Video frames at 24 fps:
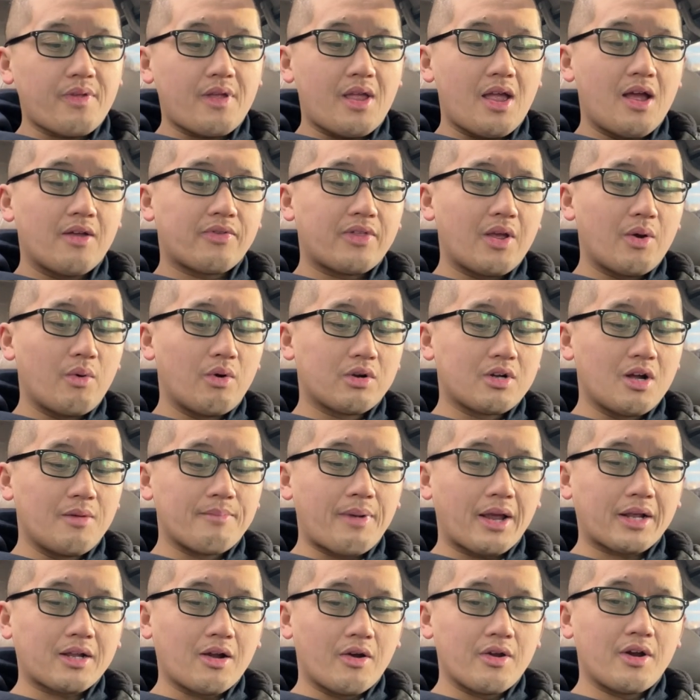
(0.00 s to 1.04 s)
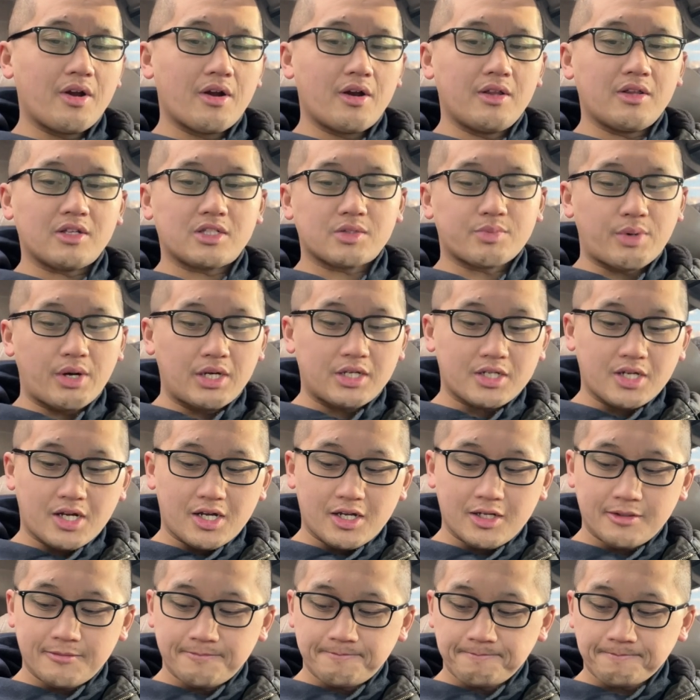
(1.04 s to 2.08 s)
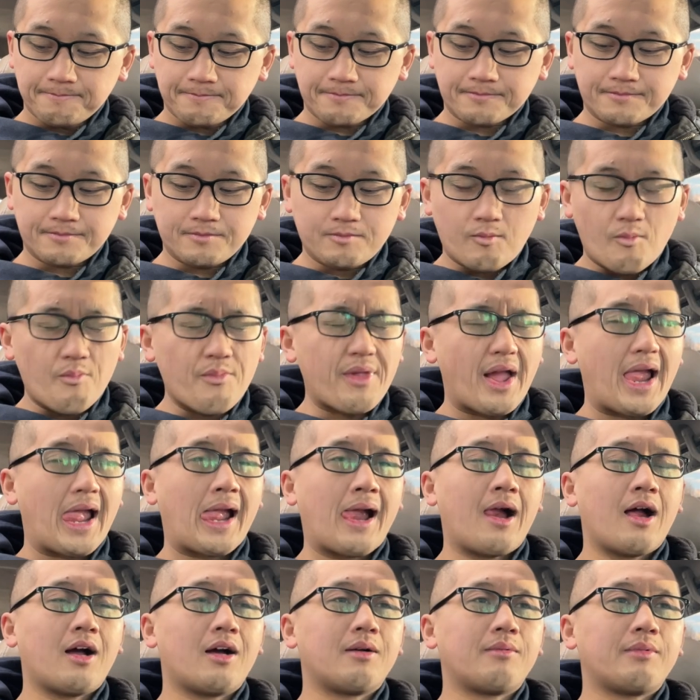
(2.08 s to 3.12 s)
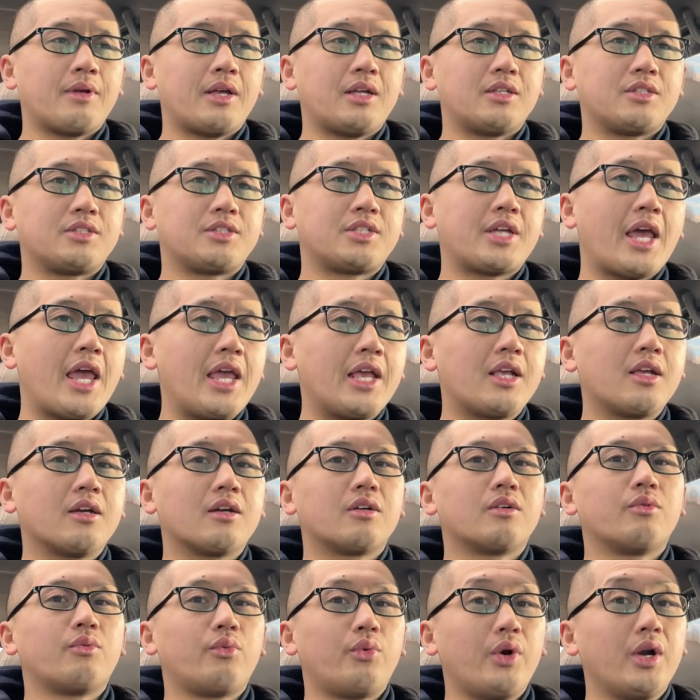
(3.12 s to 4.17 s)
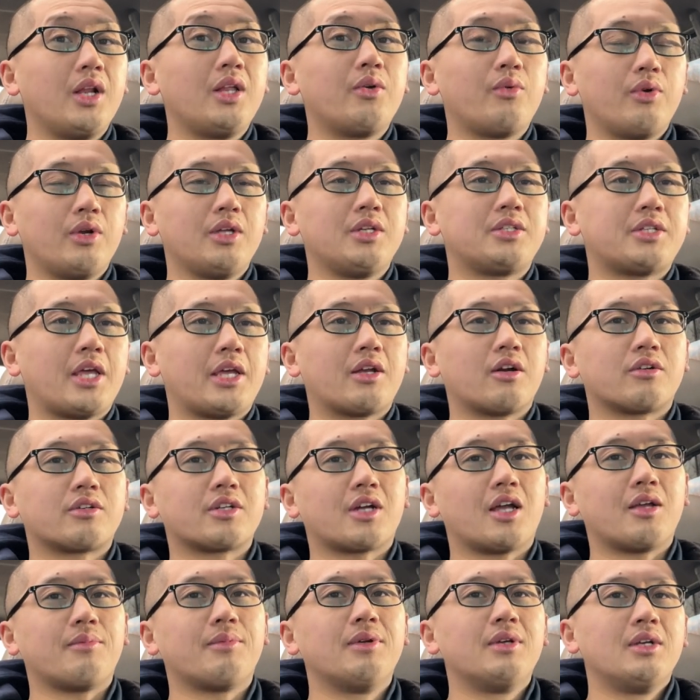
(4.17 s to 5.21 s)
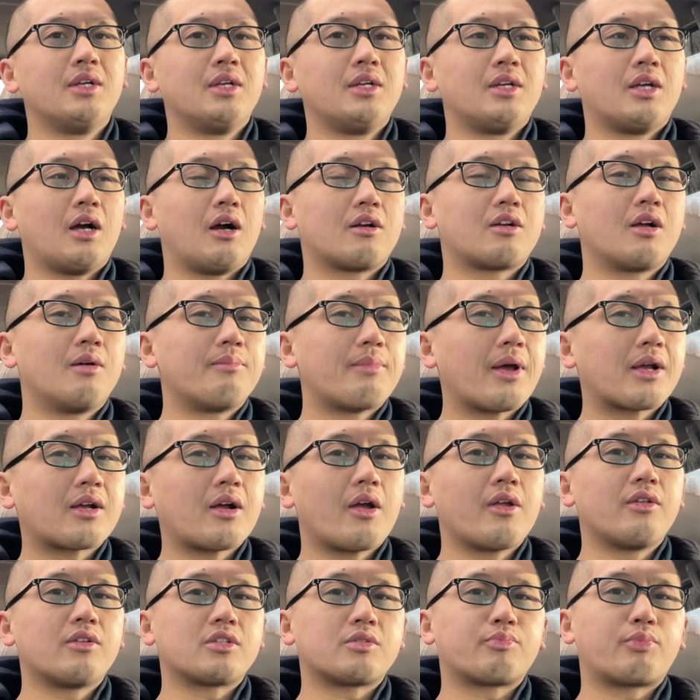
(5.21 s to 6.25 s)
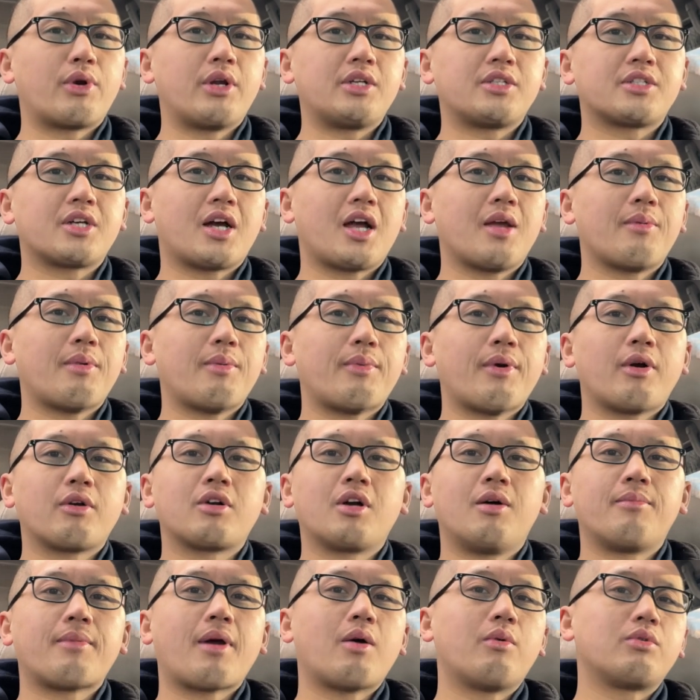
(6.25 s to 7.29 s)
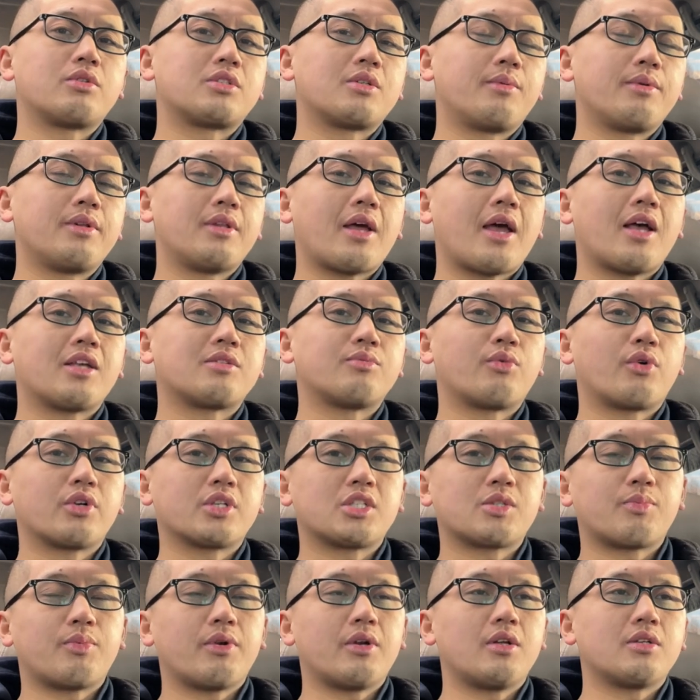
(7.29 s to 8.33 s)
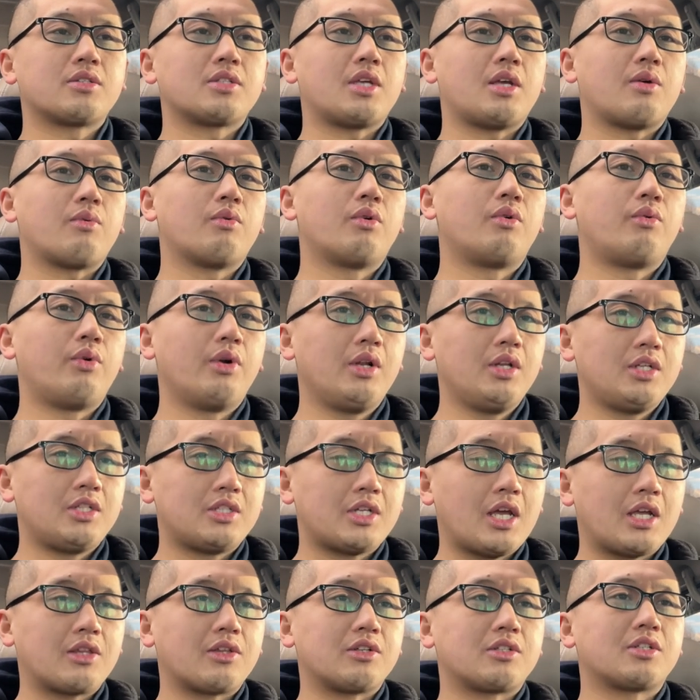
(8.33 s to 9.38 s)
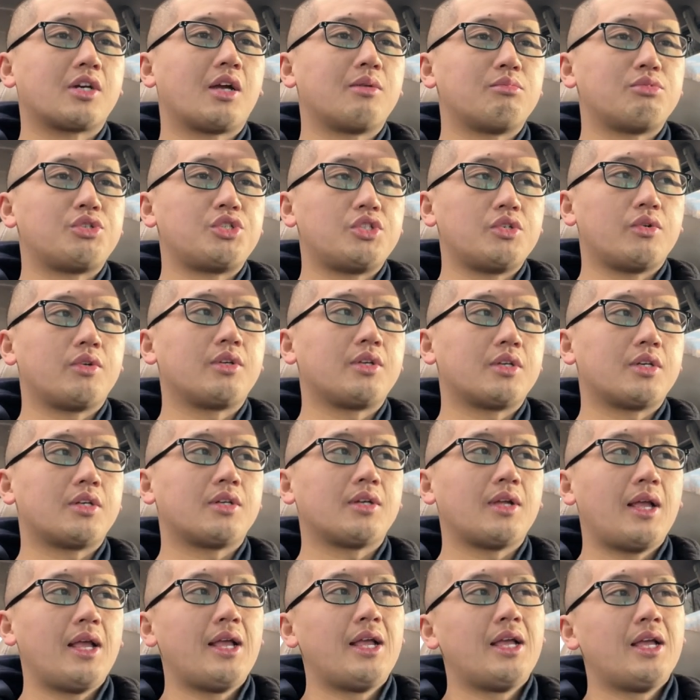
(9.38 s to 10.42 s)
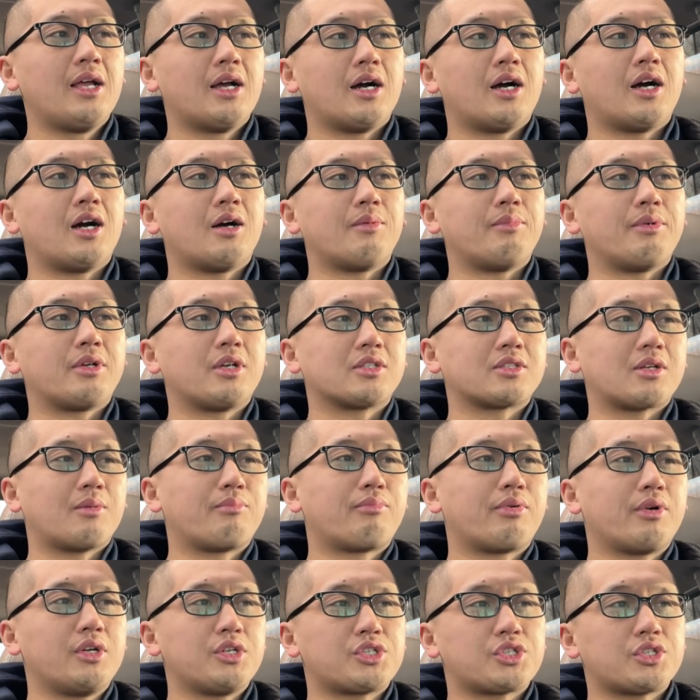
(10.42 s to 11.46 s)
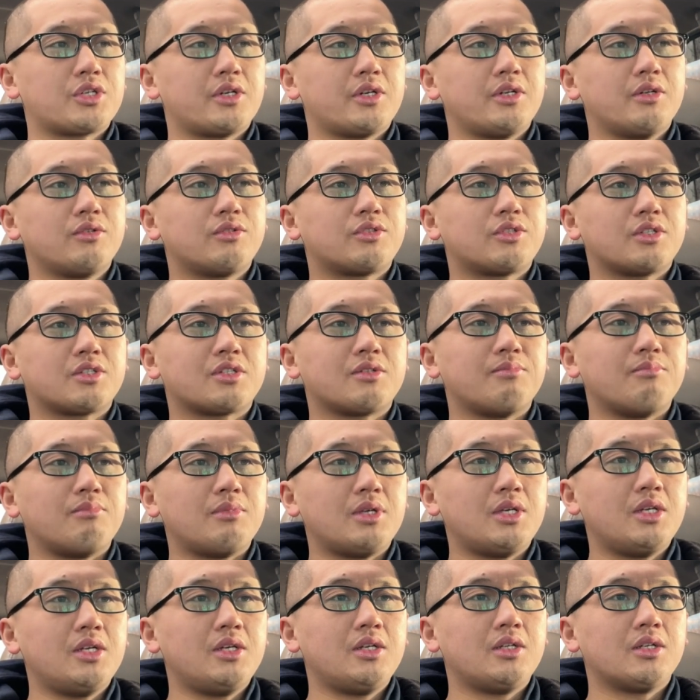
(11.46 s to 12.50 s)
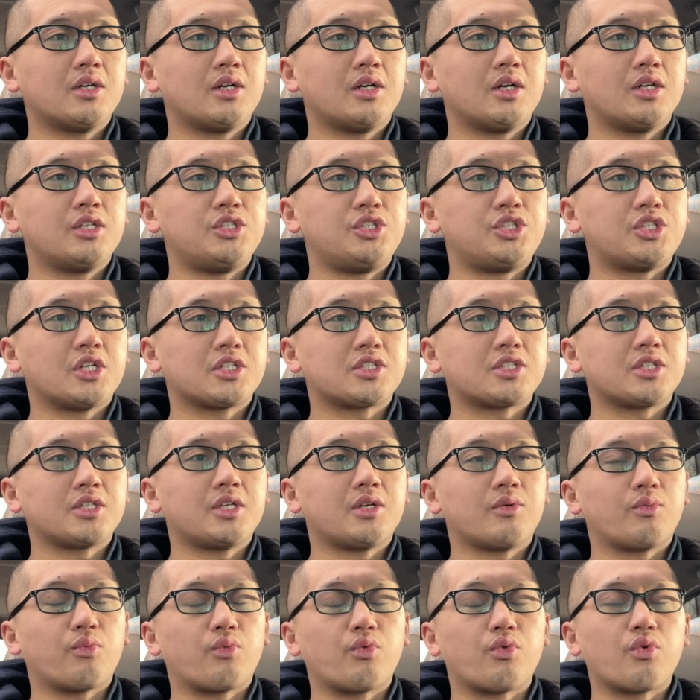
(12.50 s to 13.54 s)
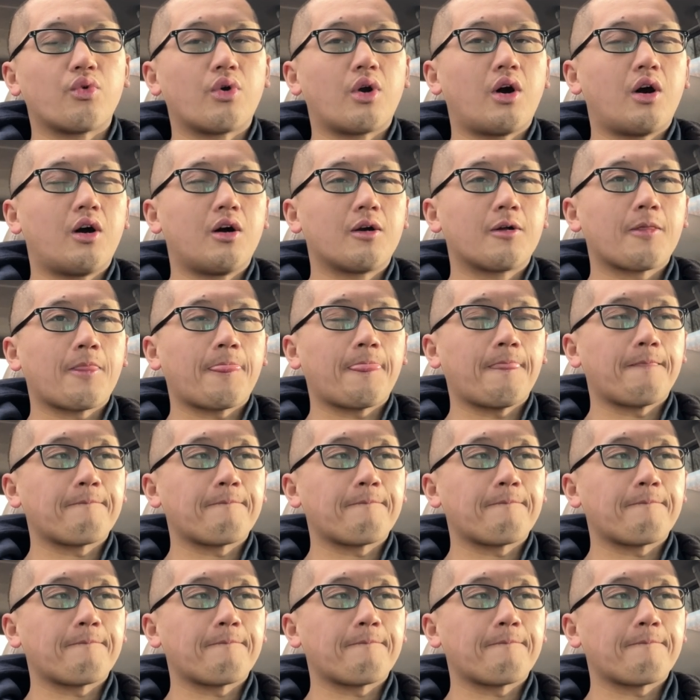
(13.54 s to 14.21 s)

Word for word: I think we'll come back out here in the springtime. Um, and take really really take our time. I'll come back out here in the springtime. Maybe I'll come out with somebody that has more experience, and we'll really take the time shooting it, uh, because I'm pretty sure it was just me adjusting it wrong.